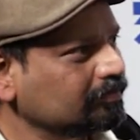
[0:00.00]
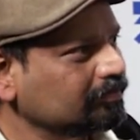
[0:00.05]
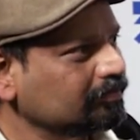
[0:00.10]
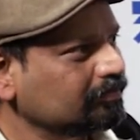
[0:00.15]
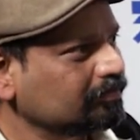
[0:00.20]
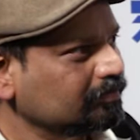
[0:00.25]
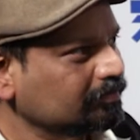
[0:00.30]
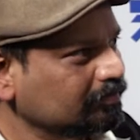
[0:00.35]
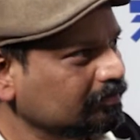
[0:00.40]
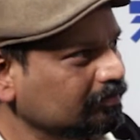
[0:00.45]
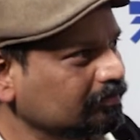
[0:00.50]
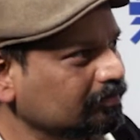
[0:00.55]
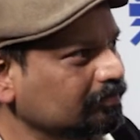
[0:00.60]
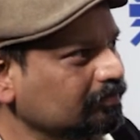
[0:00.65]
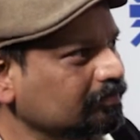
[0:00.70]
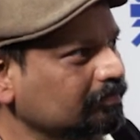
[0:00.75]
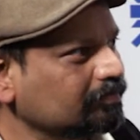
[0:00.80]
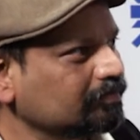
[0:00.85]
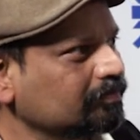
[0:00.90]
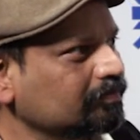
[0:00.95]

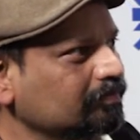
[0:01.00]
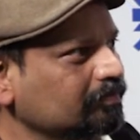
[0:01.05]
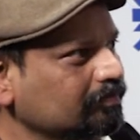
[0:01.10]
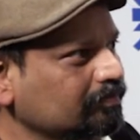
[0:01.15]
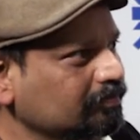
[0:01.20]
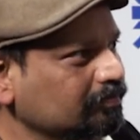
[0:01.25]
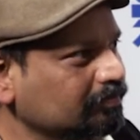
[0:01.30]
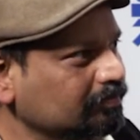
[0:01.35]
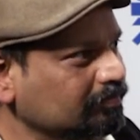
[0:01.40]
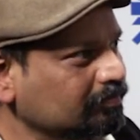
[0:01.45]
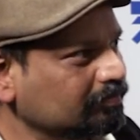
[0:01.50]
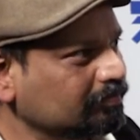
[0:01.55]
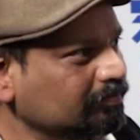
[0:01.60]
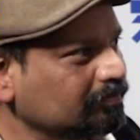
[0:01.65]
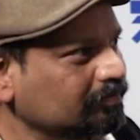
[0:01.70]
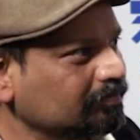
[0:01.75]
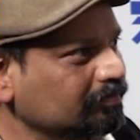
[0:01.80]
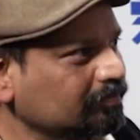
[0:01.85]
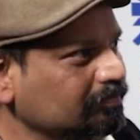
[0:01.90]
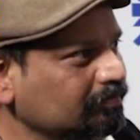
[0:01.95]

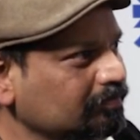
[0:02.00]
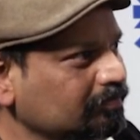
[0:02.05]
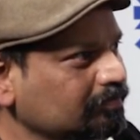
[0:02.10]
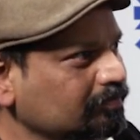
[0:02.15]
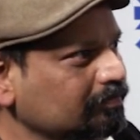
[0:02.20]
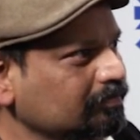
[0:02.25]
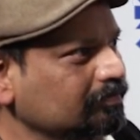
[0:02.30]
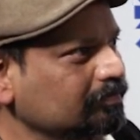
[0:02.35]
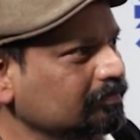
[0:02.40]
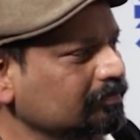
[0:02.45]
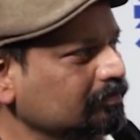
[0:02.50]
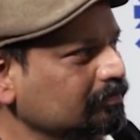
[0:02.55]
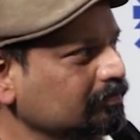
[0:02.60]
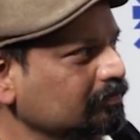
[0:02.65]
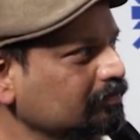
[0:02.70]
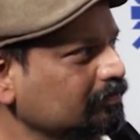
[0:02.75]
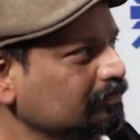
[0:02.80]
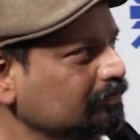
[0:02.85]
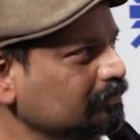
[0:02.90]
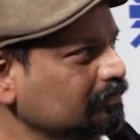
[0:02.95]

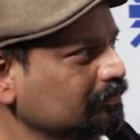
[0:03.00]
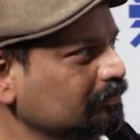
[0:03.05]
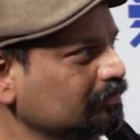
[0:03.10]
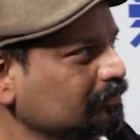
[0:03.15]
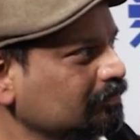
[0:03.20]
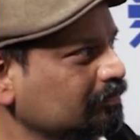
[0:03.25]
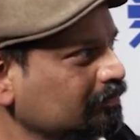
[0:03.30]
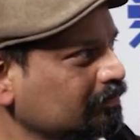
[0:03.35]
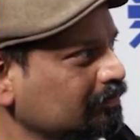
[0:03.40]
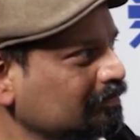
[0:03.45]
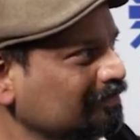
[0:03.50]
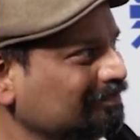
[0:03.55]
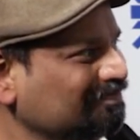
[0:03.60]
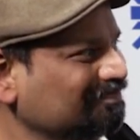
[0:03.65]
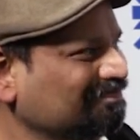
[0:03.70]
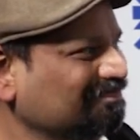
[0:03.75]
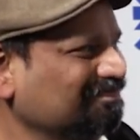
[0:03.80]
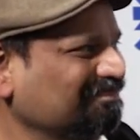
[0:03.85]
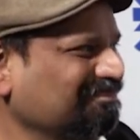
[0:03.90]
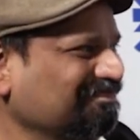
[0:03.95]

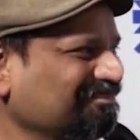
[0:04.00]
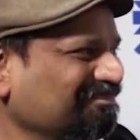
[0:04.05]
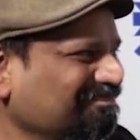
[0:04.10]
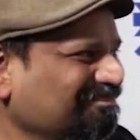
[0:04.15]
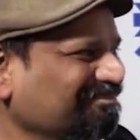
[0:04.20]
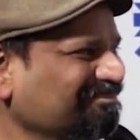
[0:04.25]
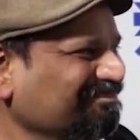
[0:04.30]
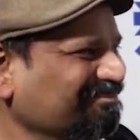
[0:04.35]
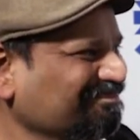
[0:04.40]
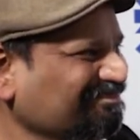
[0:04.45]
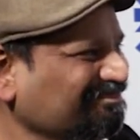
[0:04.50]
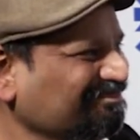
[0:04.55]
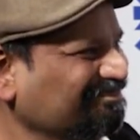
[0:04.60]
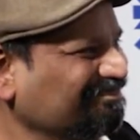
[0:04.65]
(not speaking)